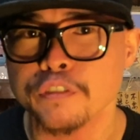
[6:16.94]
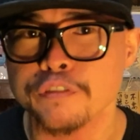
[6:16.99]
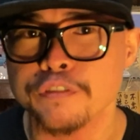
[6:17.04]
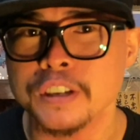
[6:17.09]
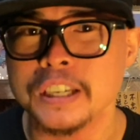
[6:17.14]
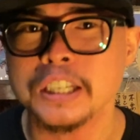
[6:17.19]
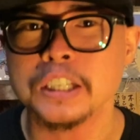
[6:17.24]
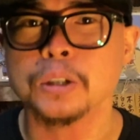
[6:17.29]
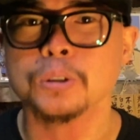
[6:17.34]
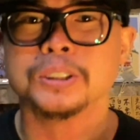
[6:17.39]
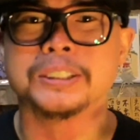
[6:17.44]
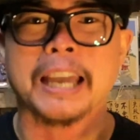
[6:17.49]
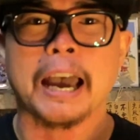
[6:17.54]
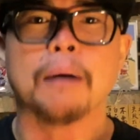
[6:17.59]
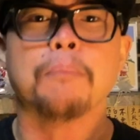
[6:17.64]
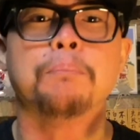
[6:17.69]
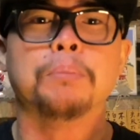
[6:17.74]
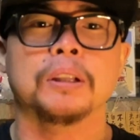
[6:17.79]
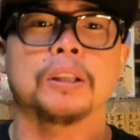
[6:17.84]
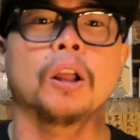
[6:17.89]
video
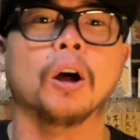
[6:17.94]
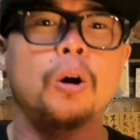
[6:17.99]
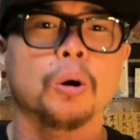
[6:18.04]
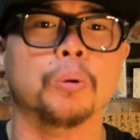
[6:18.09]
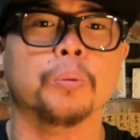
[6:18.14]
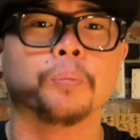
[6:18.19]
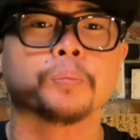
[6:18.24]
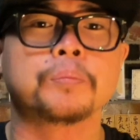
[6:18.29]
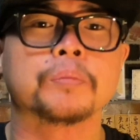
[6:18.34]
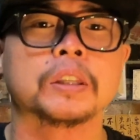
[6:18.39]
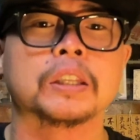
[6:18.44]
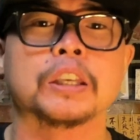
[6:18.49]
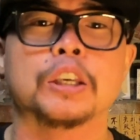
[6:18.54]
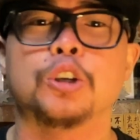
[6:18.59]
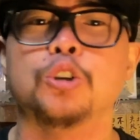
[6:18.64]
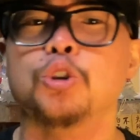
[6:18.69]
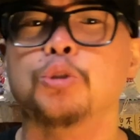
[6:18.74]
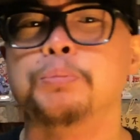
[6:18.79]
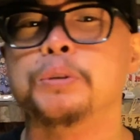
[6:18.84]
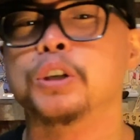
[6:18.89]
down below.
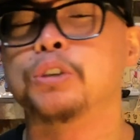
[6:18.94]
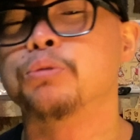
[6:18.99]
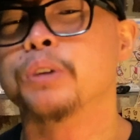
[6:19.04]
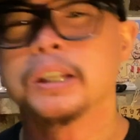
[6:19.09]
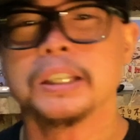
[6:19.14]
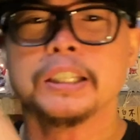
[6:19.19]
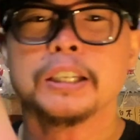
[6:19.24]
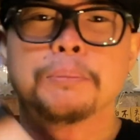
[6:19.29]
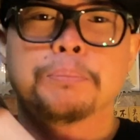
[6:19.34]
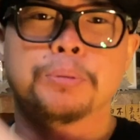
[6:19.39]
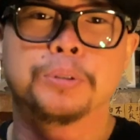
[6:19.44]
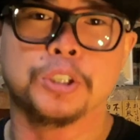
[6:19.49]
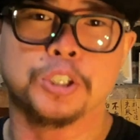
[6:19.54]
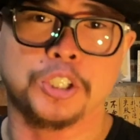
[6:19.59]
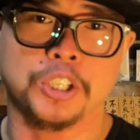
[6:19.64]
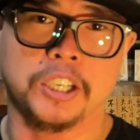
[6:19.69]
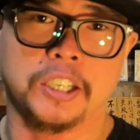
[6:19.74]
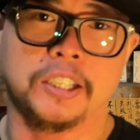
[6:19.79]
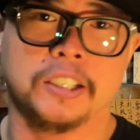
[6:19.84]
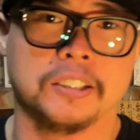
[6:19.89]
It will be greatly
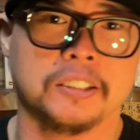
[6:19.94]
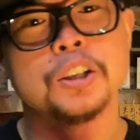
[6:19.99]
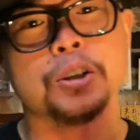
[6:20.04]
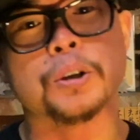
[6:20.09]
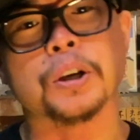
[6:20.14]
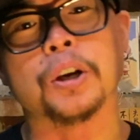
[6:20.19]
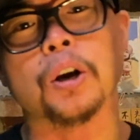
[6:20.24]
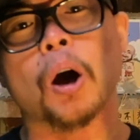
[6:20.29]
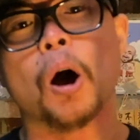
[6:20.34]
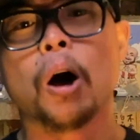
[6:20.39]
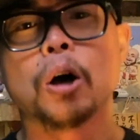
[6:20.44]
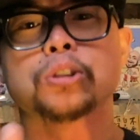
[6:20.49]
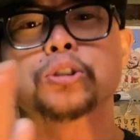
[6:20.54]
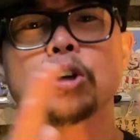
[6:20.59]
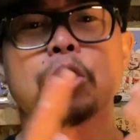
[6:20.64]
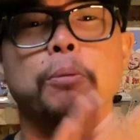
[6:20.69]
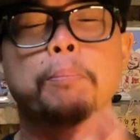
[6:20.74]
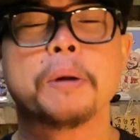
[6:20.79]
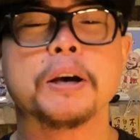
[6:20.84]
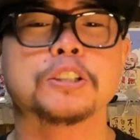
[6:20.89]
appreciated. You can
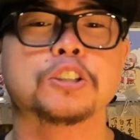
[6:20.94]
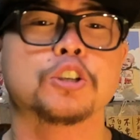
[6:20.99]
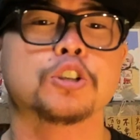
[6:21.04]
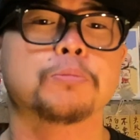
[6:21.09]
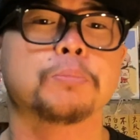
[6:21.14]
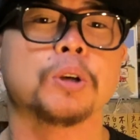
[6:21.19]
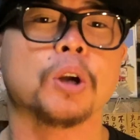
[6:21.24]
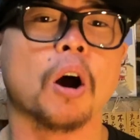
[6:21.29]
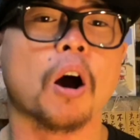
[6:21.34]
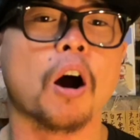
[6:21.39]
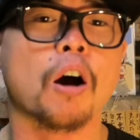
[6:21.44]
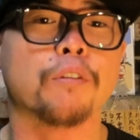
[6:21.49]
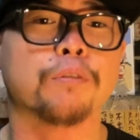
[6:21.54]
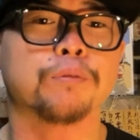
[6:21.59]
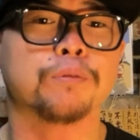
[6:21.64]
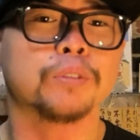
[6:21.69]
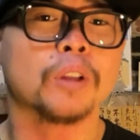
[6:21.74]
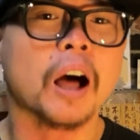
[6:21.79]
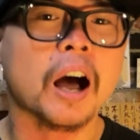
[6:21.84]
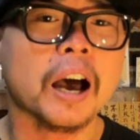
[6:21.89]
also message me
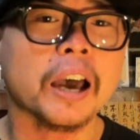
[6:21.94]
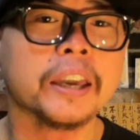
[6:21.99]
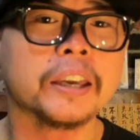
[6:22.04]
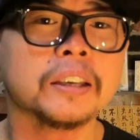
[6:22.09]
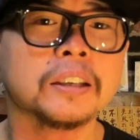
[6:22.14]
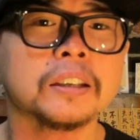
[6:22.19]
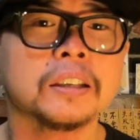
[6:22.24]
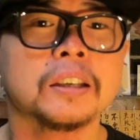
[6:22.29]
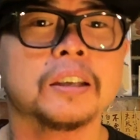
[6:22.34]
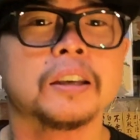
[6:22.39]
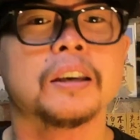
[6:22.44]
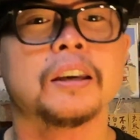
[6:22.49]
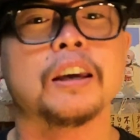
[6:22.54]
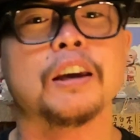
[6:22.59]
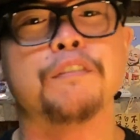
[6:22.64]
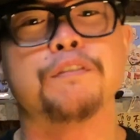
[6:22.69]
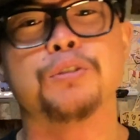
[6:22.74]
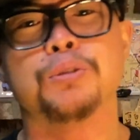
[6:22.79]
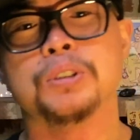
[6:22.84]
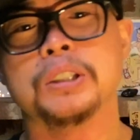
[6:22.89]
offline
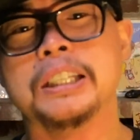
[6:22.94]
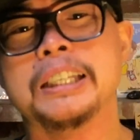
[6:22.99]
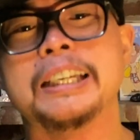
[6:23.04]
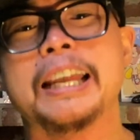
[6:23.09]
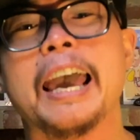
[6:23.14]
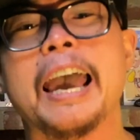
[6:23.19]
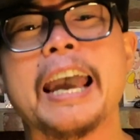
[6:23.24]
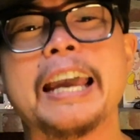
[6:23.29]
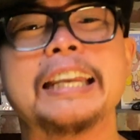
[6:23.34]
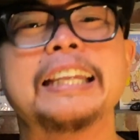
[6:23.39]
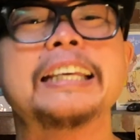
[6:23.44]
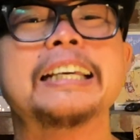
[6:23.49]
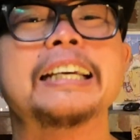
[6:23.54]
if you need any